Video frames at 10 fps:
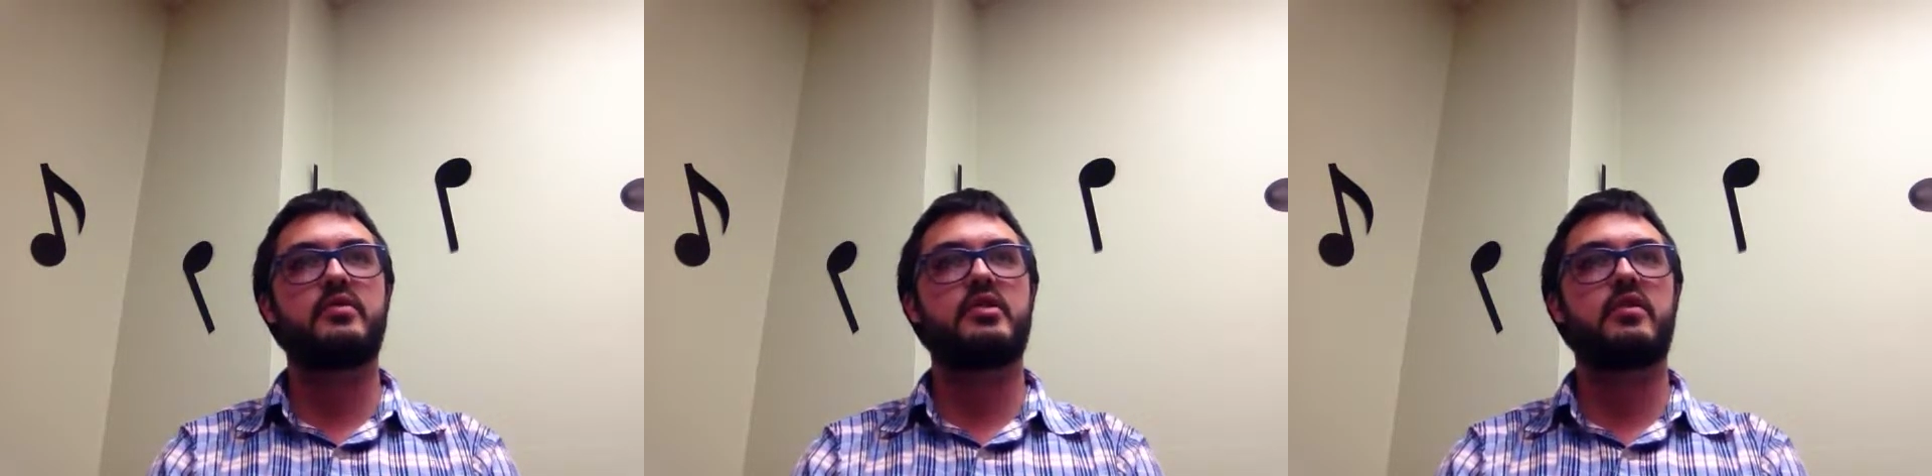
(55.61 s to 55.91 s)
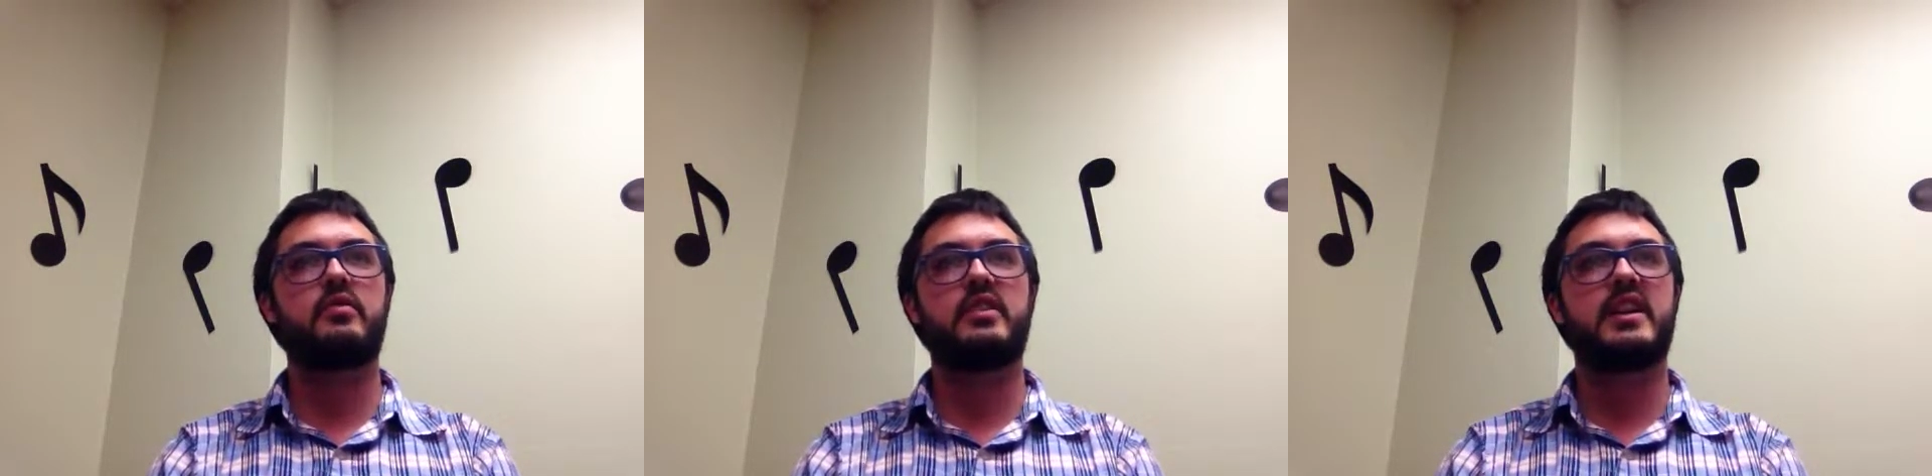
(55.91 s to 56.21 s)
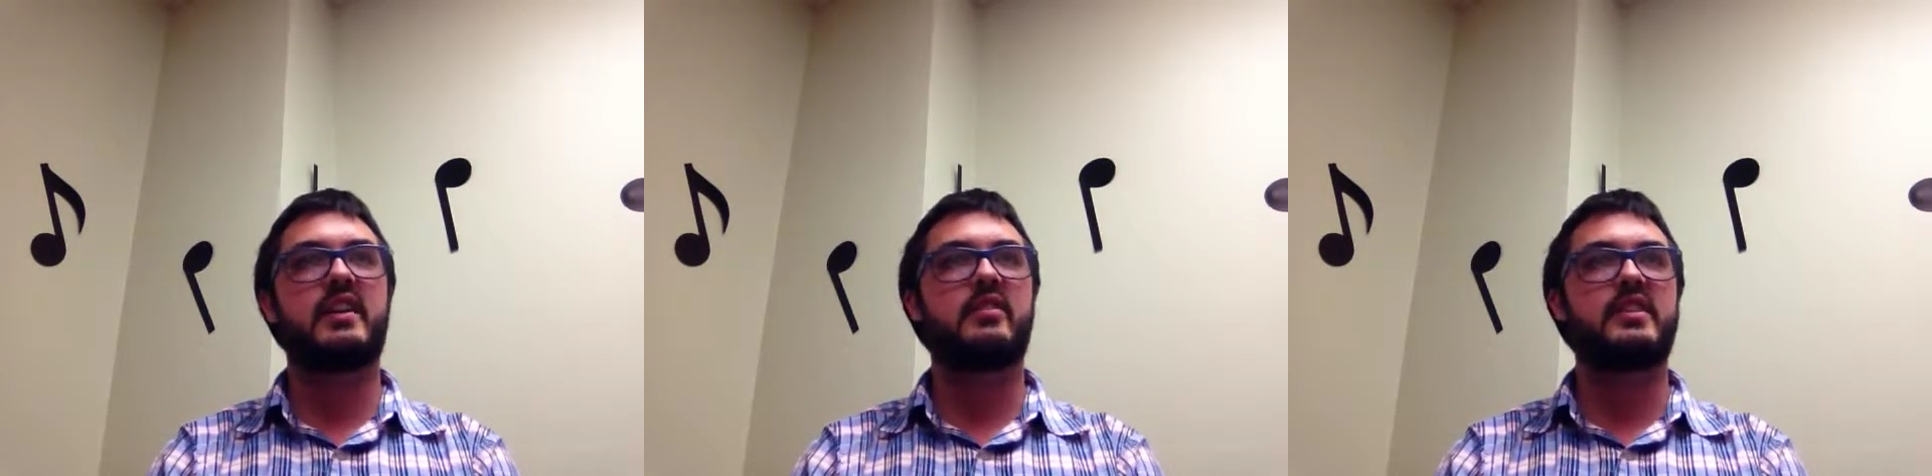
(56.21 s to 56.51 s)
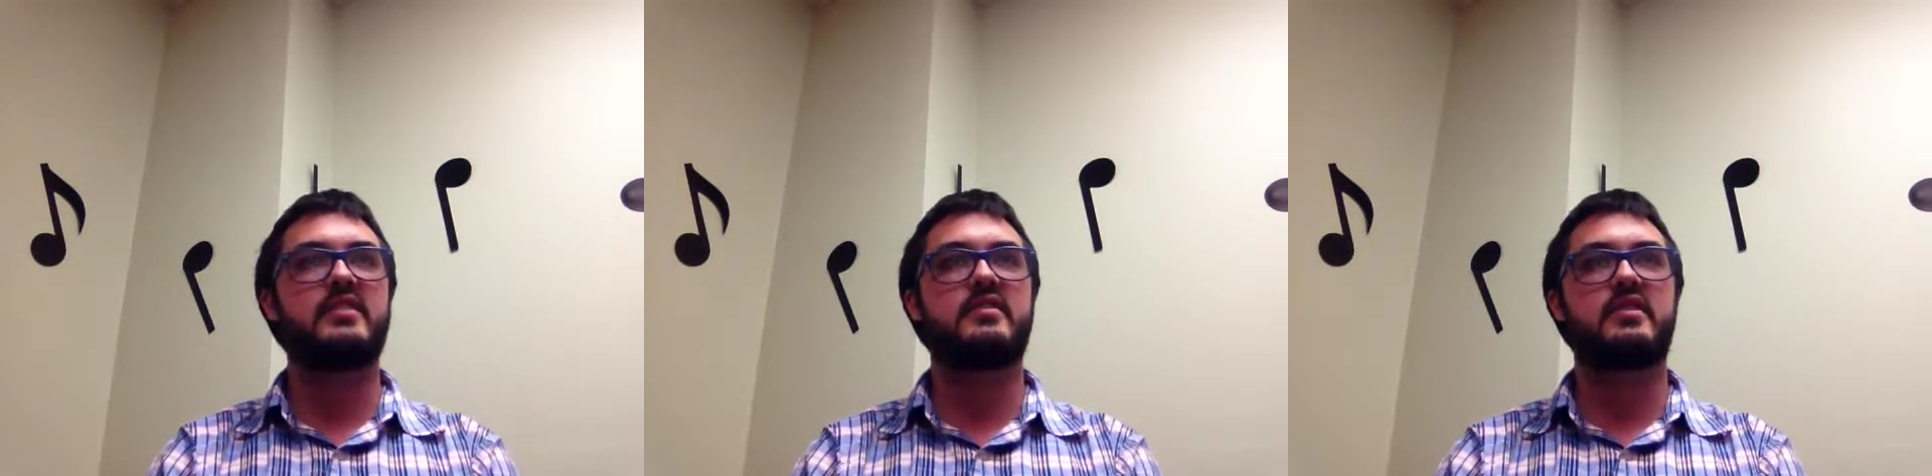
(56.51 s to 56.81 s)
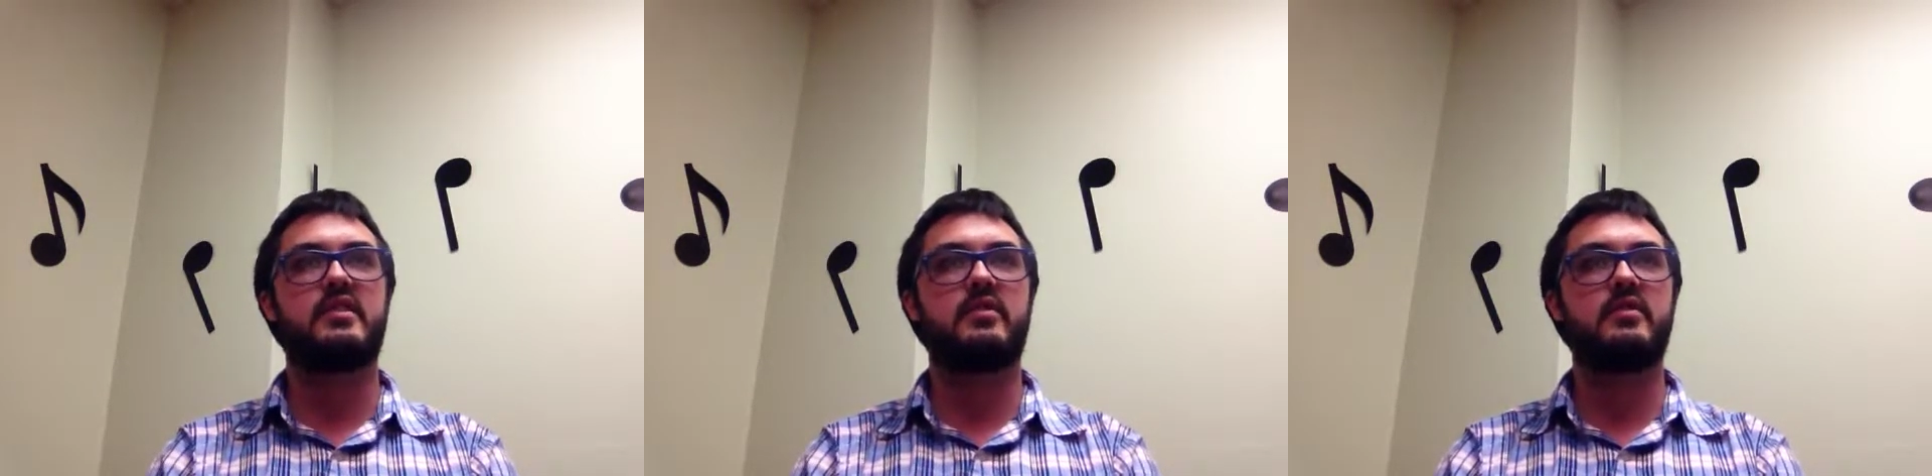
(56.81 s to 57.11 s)
children, adolescents,
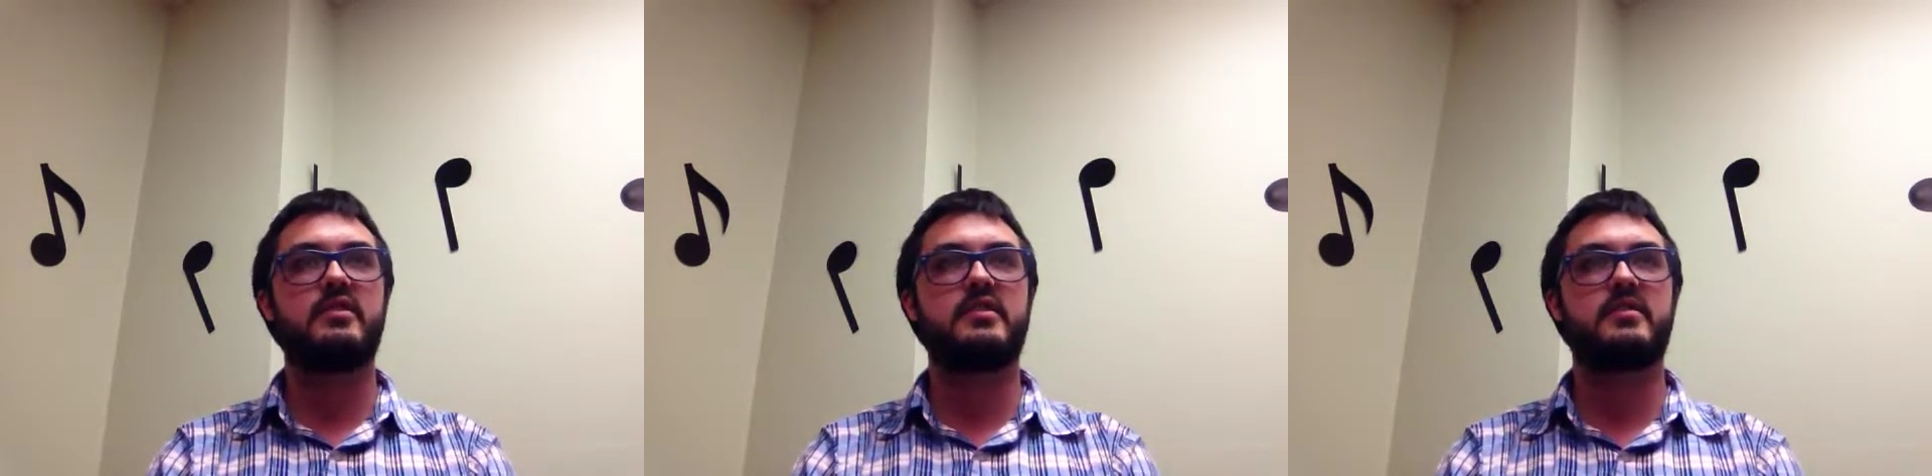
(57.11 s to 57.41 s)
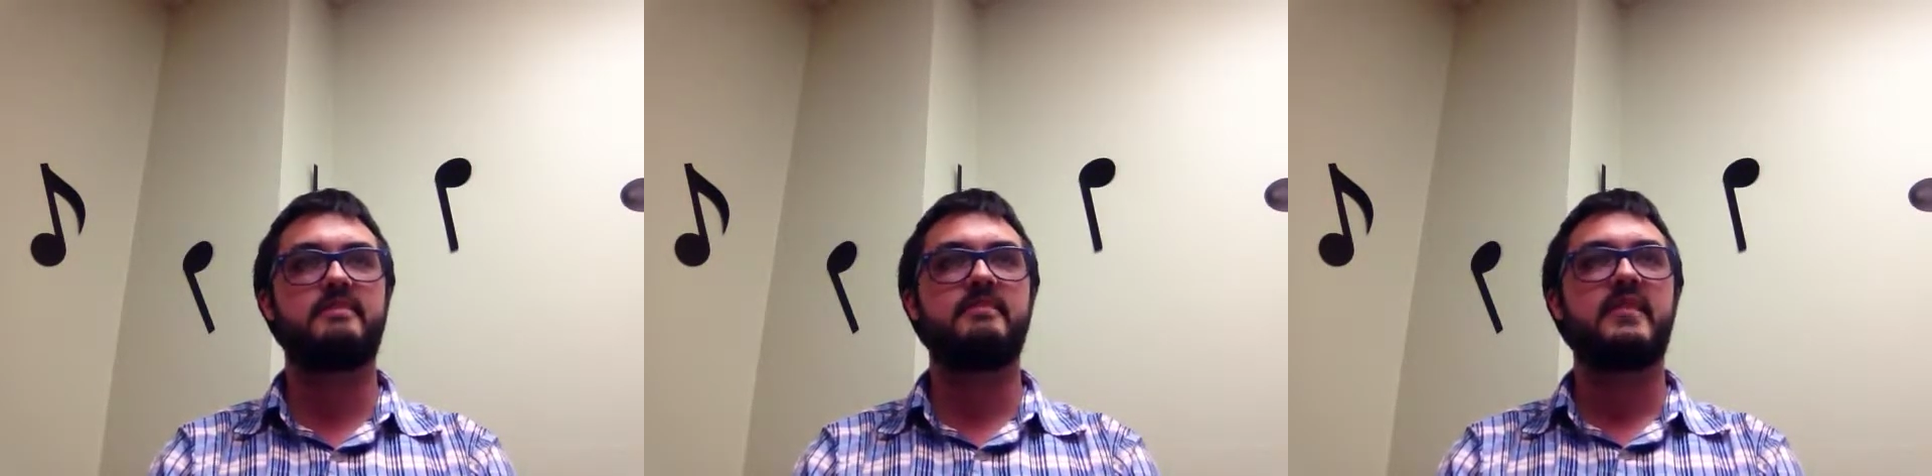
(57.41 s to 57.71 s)
and adults.